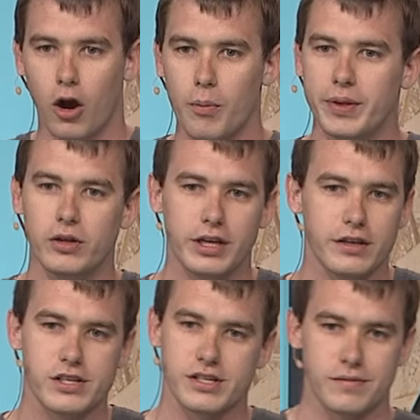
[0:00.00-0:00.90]
our
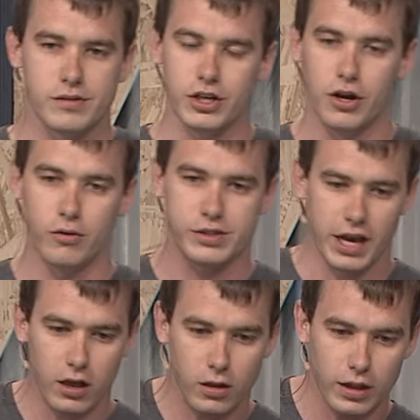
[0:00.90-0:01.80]
ability to, you know,
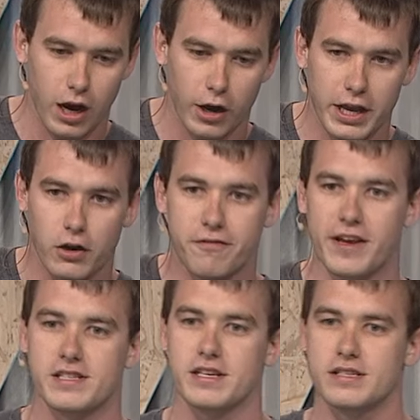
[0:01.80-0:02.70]
tell our
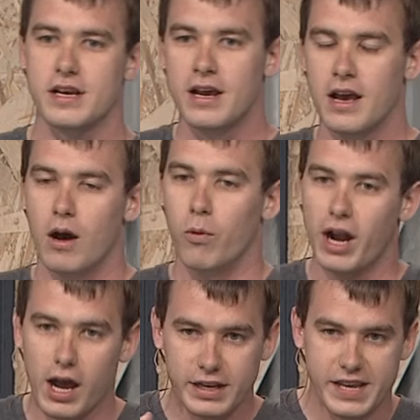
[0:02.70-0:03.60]
interfaces,
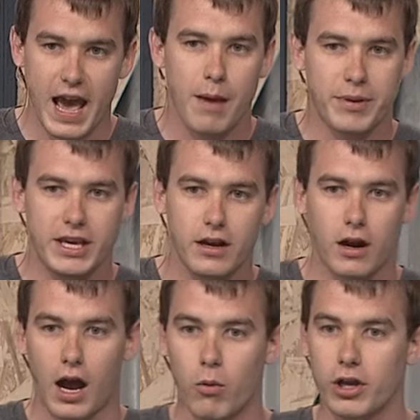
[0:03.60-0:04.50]
when I tap
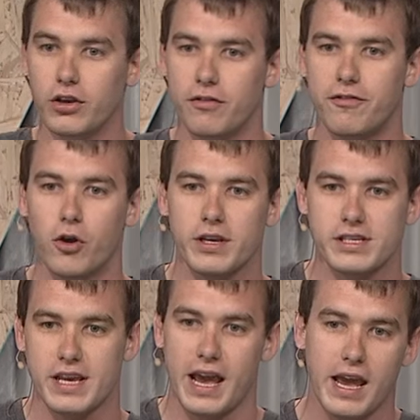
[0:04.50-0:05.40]
here, I want you to
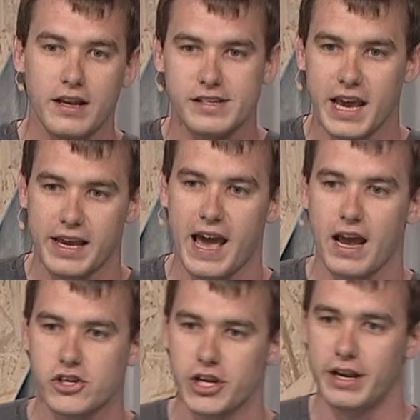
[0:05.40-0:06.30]
focus and take
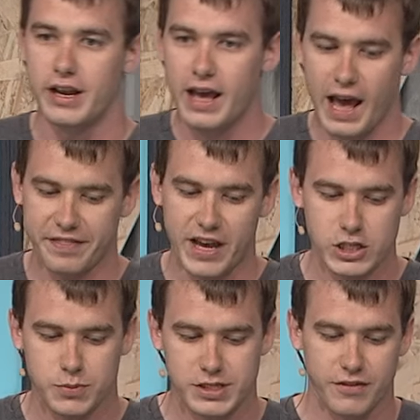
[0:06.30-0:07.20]
action at
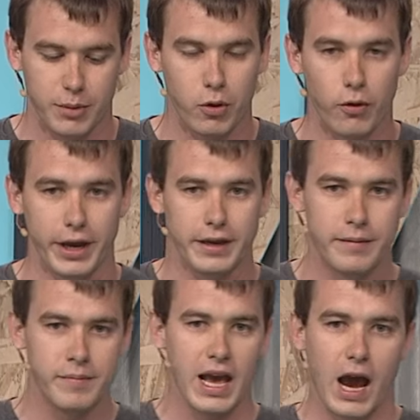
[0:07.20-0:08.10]
that specific point.
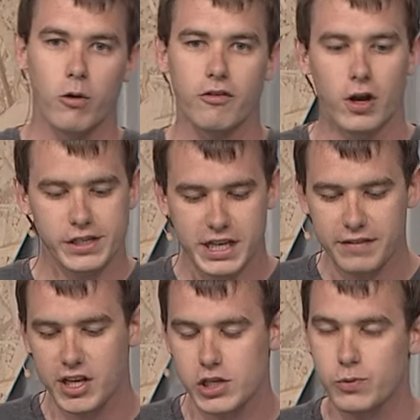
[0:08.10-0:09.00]
However, on
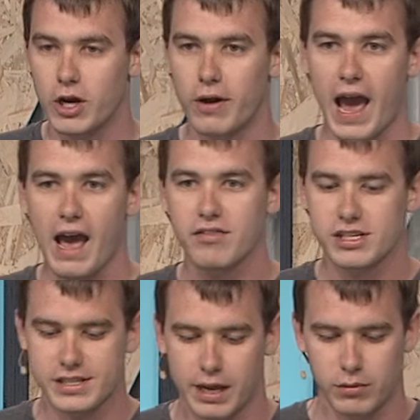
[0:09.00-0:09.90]
TVs, we don't have
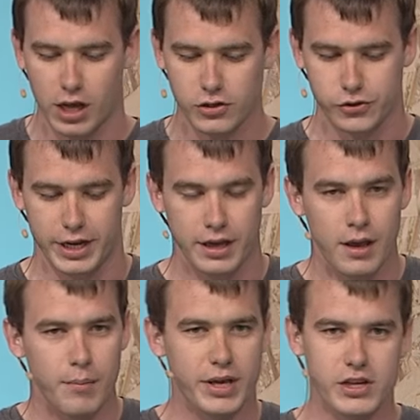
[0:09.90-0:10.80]
this same luxury
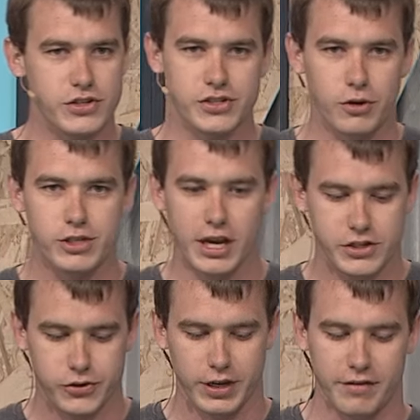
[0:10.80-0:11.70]
because there's no
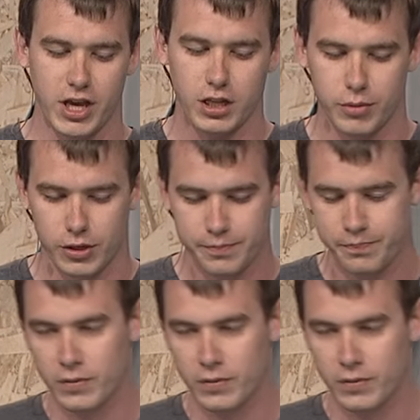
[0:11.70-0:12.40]
touchscreen available.